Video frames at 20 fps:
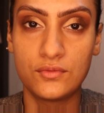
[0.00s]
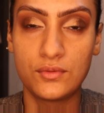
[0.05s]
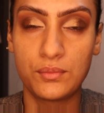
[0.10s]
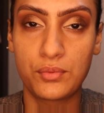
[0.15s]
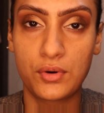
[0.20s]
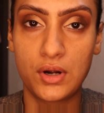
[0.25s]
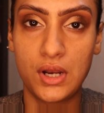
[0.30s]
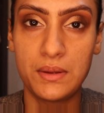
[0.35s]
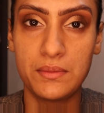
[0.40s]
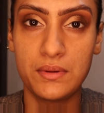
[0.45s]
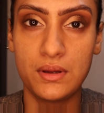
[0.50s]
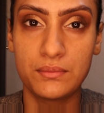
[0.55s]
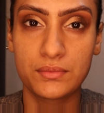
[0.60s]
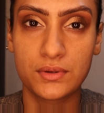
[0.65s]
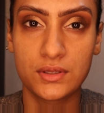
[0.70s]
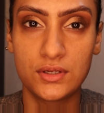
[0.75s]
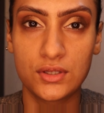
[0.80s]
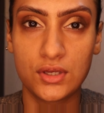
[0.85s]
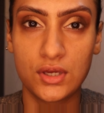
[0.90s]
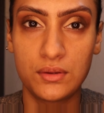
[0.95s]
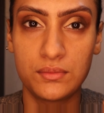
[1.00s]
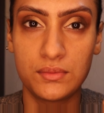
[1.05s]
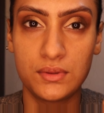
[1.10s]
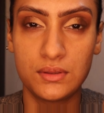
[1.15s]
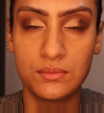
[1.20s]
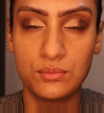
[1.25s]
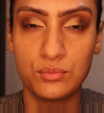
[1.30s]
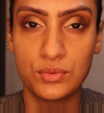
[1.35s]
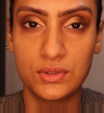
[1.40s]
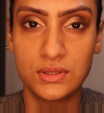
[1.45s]
For primer, I'm going to go
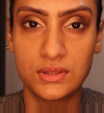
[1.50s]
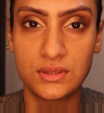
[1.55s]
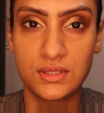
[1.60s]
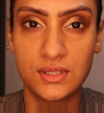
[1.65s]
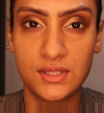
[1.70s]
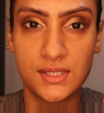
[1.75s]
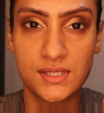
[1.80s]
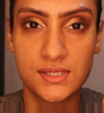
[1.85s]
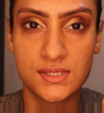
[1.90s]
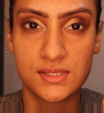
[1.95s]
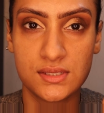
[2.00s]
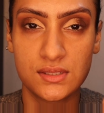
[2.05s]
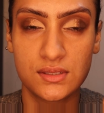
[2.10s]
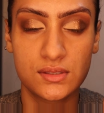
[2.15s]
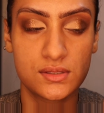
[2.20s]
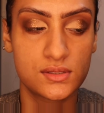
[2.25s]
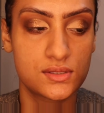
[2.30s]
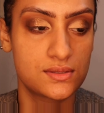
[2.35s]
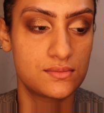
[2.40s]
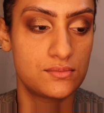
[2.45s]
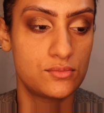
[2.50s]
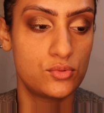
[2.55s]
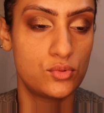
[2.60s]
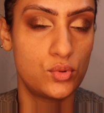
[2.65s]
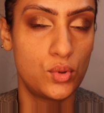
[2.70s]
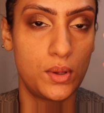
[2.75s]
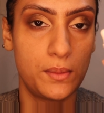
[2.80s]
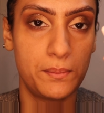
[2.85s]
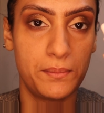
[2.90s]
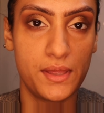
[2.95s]
in with this
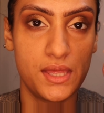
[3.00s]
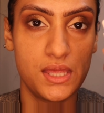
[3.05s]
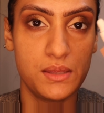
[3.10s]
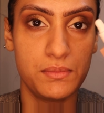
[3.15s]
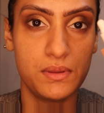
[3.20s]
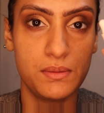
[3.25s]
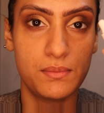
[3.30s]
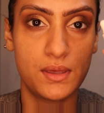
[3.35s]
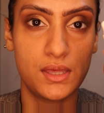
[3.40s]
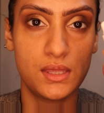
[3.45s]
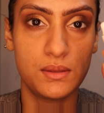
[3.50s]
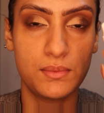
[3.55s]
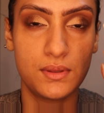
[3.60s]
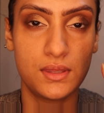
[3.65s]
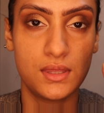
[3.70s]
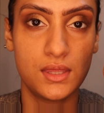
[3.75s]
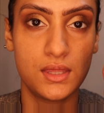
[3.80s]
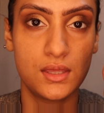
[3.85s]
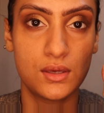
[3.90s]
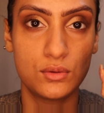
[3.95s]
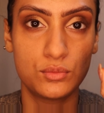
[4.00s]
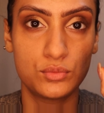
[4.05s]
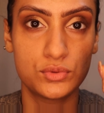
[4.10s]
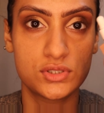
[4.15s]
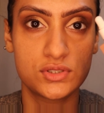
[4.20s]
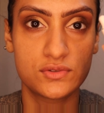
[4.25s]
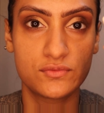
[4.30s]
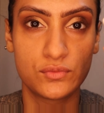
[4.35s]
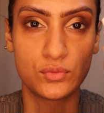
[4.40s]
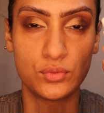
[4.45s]
small baby
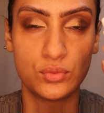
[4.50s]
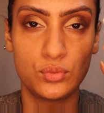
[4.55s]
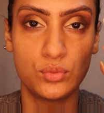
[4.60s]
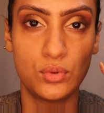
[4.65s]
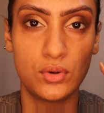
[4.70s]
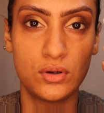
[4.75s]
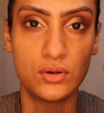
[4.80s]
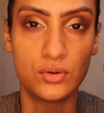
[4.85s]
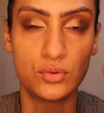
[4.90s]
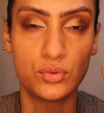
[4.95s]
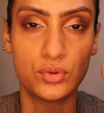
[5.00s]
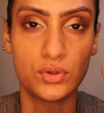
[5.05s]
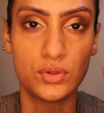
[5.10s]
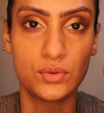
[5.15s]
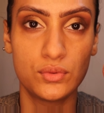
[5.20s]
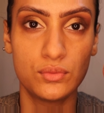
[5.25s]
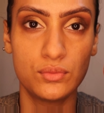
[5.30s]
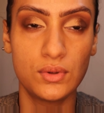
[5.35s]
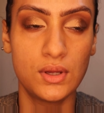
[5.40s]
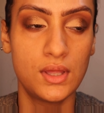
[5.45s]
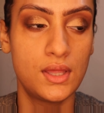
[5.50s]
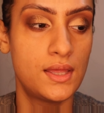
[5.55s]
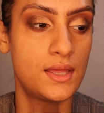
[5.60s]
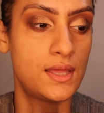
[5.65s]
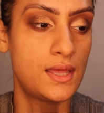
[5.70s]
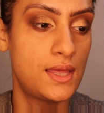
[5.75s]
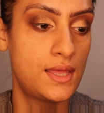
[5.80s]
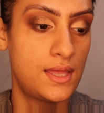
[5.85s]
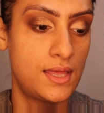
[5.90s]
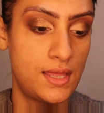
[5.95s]
wishful oil.
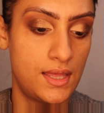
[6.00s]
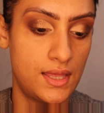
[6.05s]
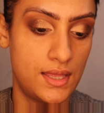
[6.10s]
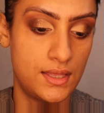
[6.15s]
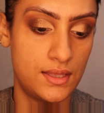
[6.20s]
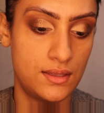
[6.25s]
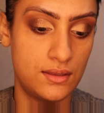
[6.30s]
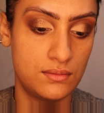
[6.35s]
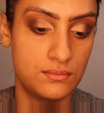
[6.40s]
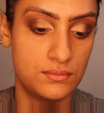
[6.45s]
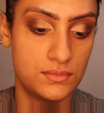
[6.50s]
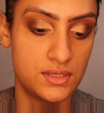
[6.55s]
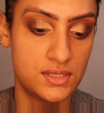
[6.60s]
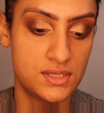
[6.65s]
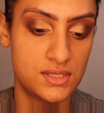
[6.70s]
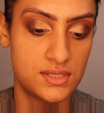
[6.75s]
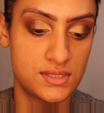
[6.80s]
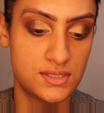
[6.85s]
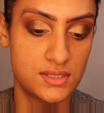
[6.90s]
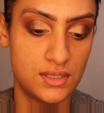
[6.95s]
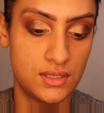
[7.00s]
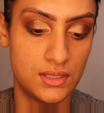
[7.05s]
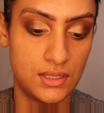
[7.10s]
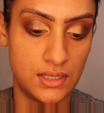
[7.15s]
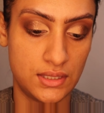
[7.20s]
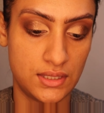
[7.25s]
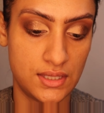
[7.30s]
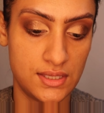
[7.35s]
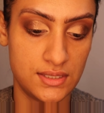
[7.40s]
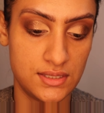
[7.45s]
This is
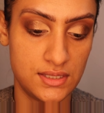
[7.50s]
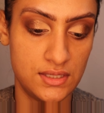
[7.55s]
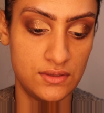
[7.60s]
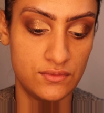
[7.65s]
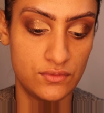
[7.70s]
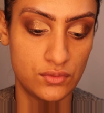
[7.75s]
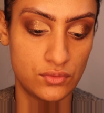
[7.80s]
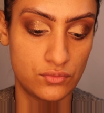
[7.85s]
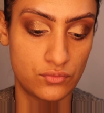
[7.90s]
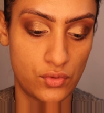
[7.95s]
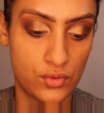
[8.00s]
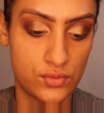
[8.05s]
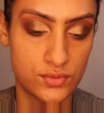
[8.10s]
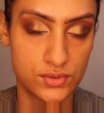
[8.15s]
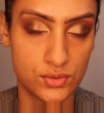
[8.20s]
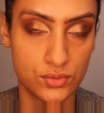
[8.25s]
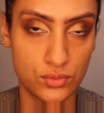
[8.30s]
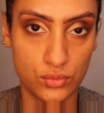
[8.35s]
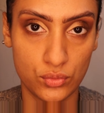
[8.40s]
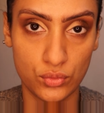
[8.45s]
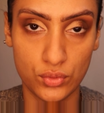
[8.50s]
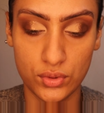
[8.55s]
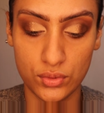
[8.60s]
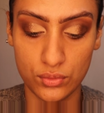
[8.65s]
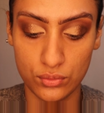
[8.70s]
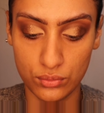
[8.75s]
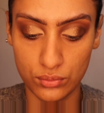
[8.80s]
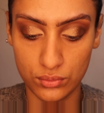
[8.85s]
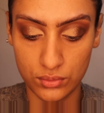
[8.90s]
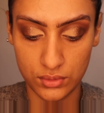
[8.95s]
the Get Even Rose
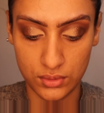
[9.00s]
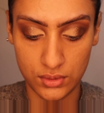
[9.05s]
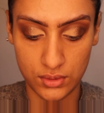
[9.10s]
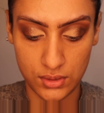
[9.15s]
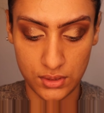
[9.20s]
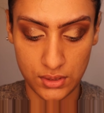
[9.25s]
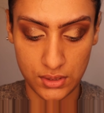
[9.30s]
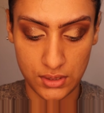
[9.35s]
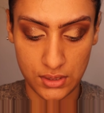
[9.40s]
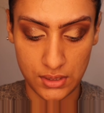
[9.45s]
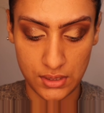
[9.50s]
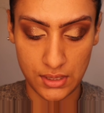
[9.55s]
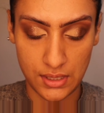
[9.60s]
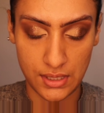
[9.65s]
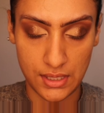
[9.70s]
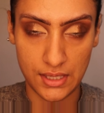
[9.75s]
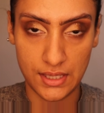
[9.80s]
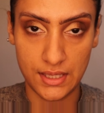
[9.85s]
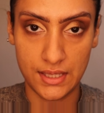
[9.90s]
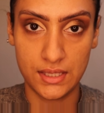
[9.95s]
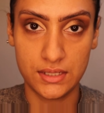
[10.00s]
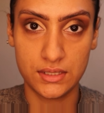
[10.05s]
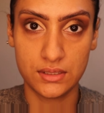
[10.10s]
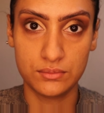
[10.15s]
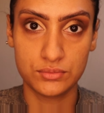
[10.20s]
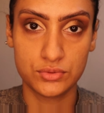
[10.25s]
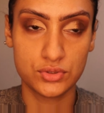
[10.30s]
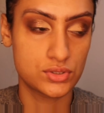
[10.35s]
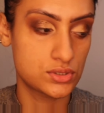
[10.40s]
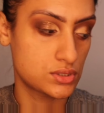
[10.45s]
Oil. And
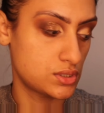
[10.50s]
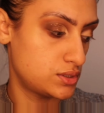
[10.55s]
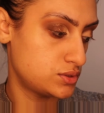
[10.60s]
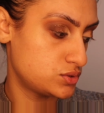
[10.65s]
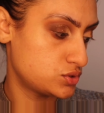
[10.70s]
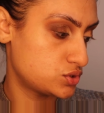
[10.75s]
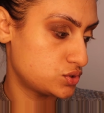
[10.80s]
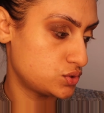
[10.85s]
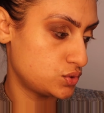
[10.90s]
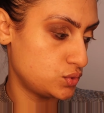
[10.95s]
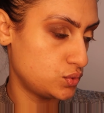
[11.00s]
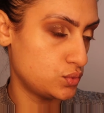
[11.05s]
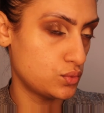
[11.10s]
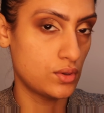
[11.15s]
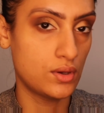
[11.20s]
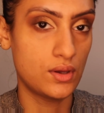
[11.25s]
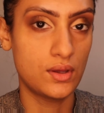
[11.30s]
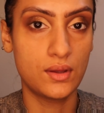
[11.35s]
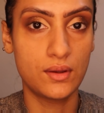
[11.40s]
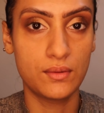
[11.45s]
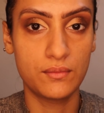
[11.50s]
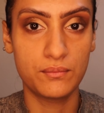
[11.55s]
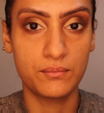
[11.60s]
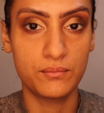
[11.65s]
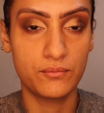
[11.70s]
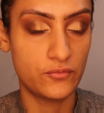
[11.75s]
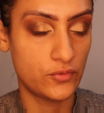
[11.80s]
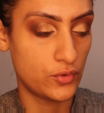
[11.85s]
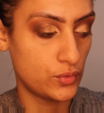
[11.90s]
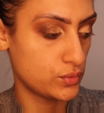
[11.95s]
I'm just going to
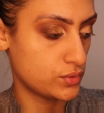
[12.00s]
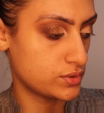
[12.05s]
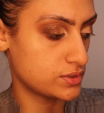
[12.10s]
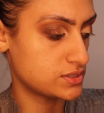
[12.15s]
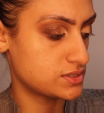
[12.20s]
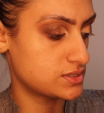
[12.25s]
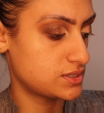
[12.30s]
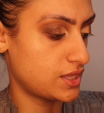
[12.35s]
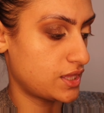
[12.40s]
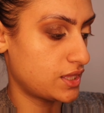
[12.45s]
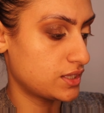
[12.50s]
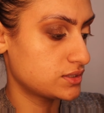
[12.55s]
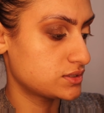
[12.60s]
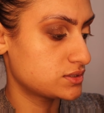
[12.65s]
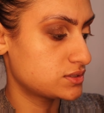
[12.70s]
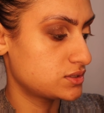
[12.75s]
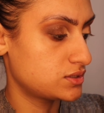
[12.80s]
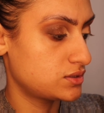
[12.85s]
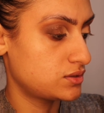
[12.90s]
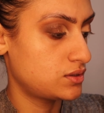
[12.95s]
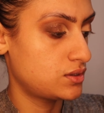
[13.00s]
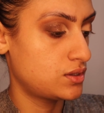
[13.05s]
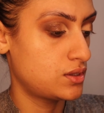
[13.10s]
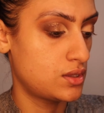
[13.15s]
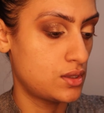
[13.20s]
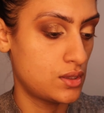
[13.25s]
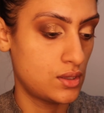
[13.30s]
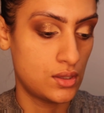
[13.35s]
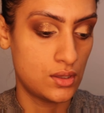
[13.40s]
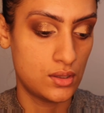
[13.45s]
focus that
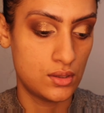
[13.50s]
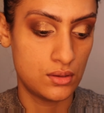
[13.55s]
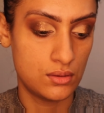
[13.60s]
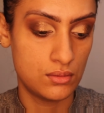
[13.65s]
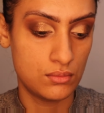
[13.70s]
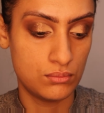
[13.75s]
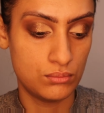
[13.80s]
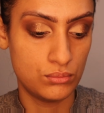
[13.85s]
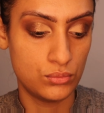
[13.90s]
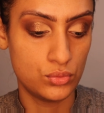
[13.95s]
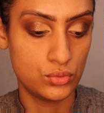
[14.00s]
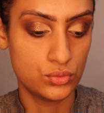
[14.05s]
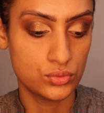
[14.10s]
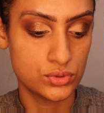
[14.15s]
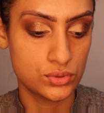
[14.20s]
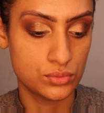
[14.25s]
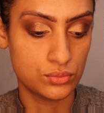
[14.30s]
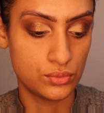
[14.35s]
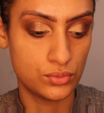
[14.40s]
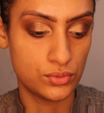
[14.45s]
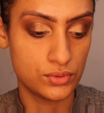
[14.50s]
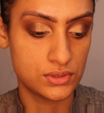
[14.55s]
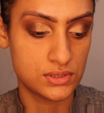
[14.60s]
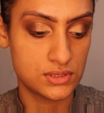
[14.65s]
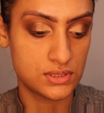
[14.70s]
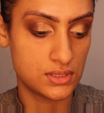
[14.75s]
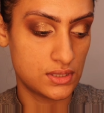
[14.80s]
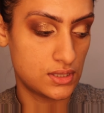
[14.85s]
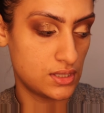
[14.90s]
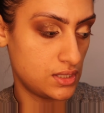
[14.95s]
more
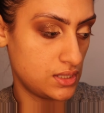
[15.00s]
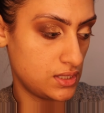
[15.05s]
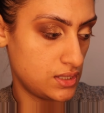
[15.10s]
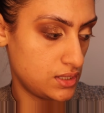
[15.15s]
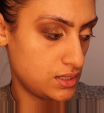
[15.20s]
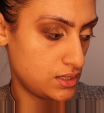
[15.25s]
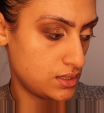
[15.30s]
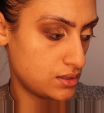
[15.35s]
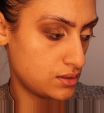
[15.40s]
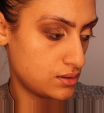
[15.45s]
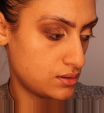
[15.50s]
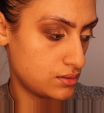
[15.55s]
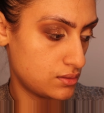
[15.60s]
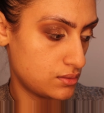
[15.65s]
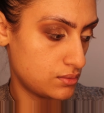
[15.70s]
towards the